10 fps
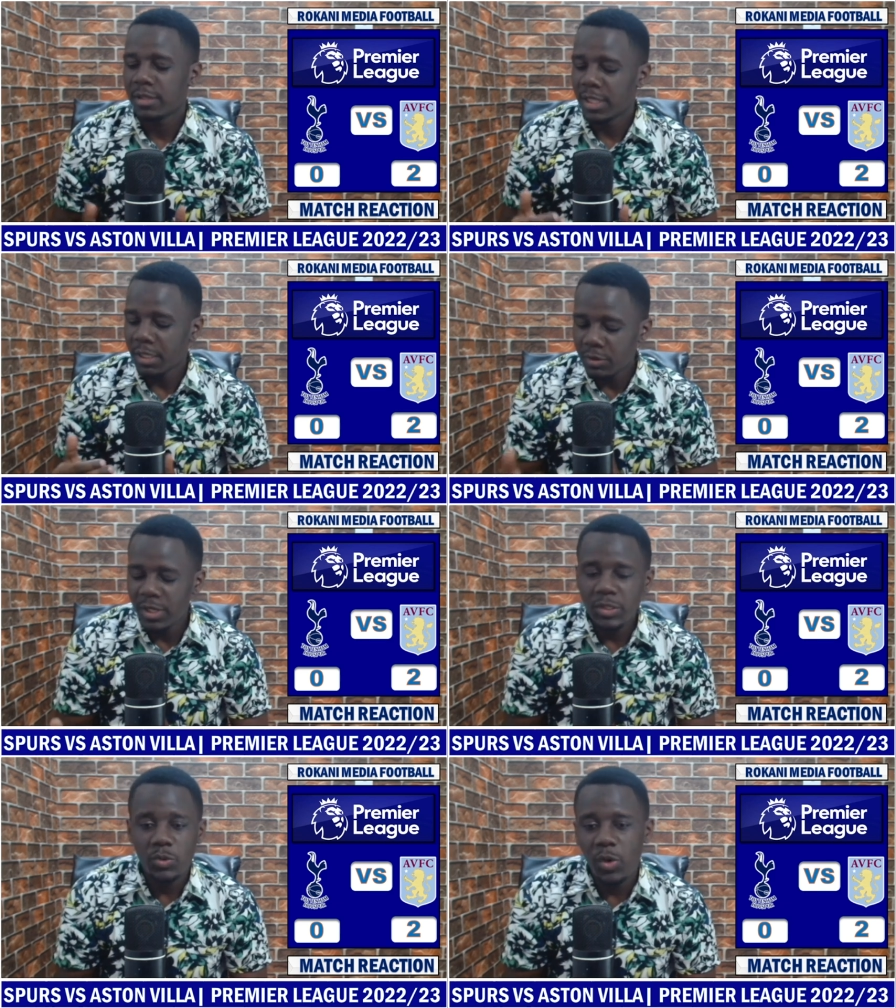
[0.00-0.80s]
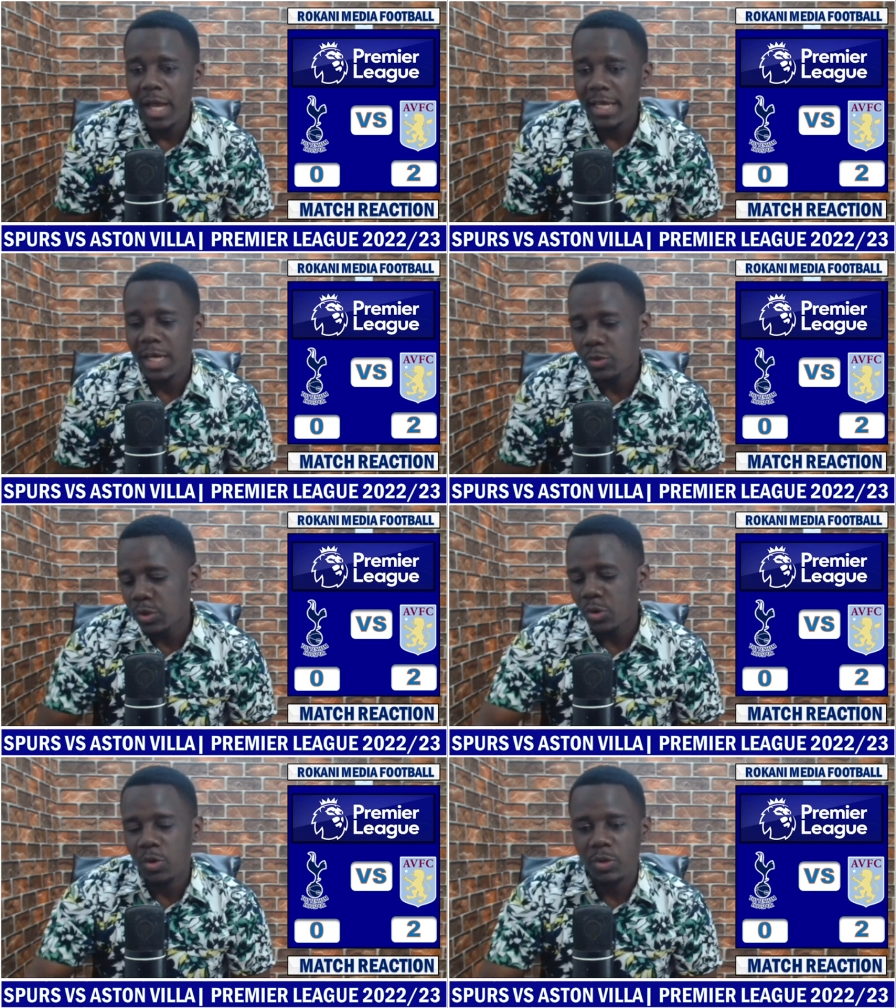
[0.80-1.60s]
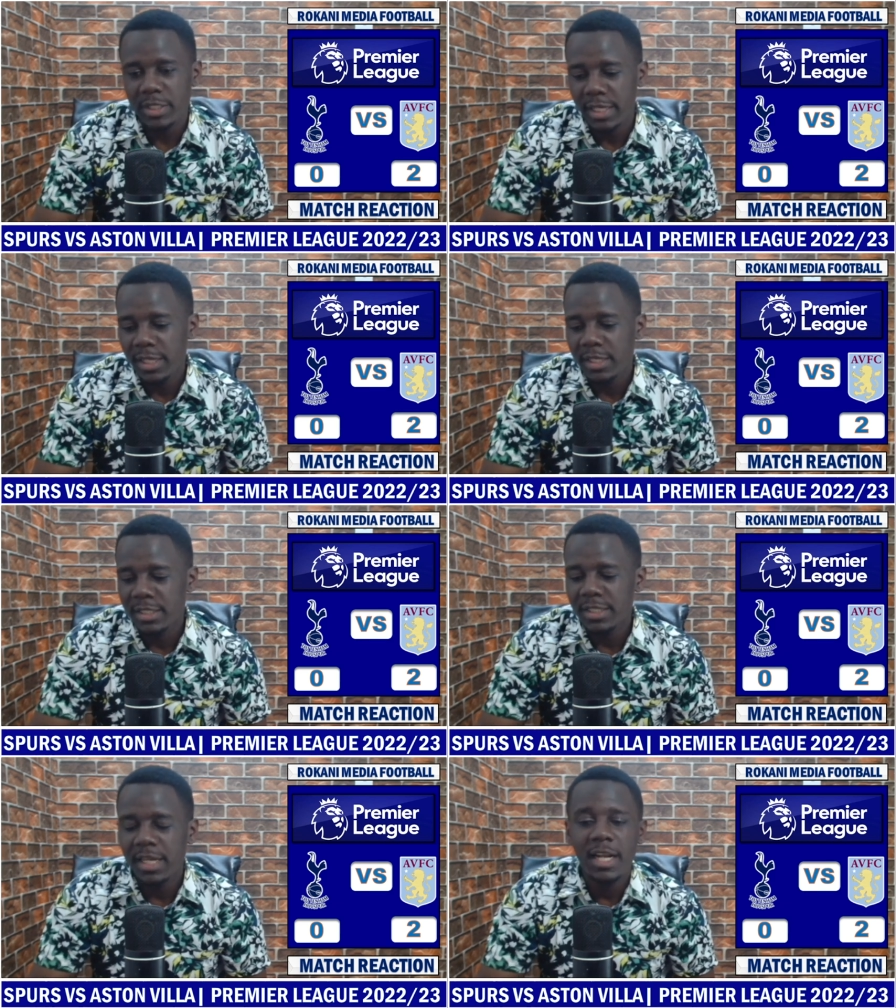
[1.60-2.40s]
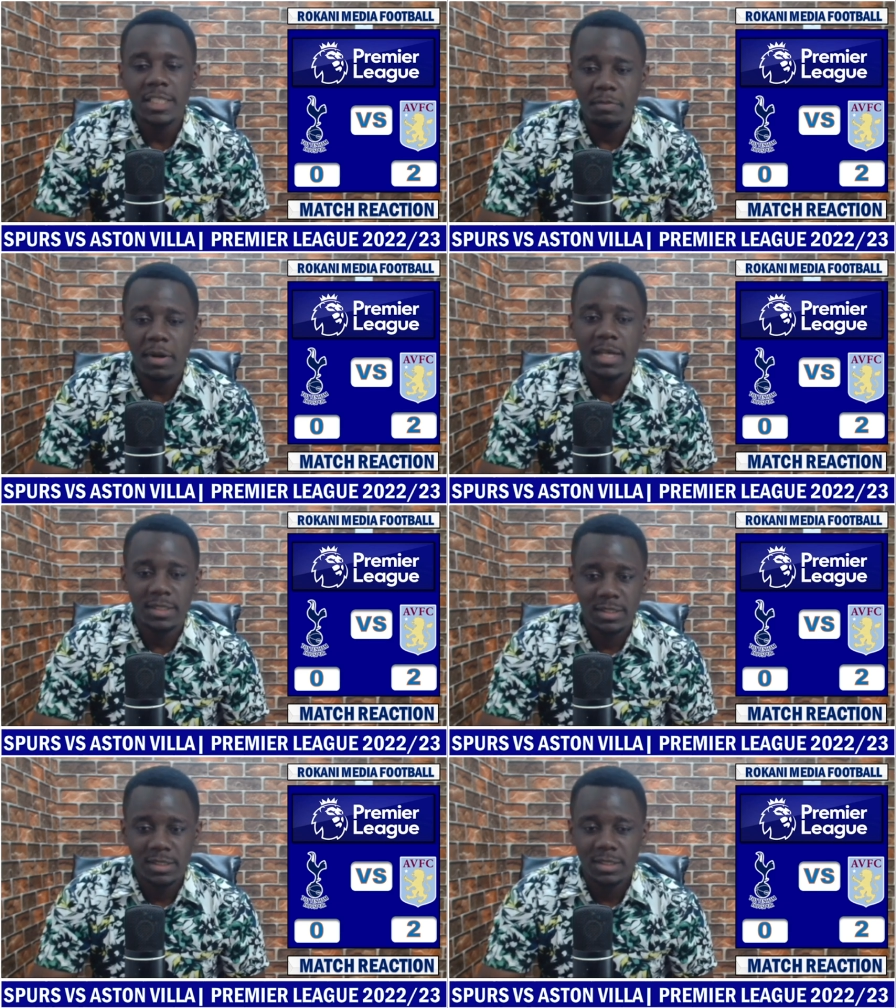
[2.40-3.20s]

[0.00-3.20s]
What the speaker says: the reason as to why Antonio Conte stayed at Spurs